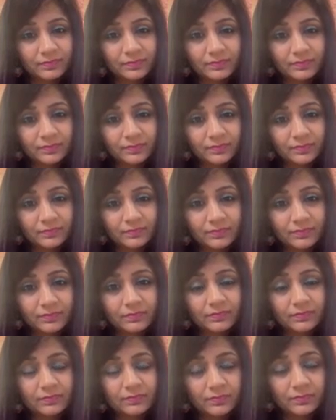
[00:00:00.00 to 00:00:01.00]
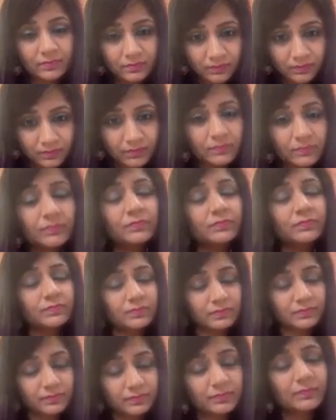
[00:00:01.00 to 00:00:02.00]

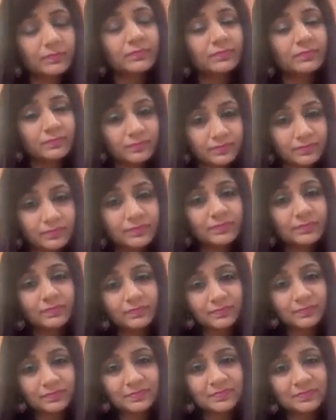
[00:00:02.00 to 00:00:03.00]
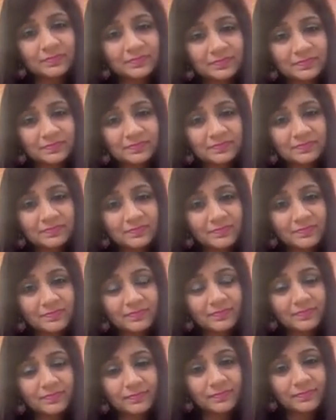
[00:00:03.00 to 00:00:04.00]

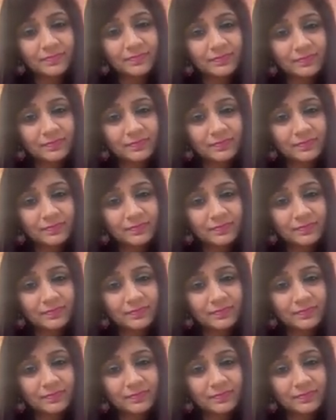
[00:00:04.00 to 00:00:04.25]
(silent)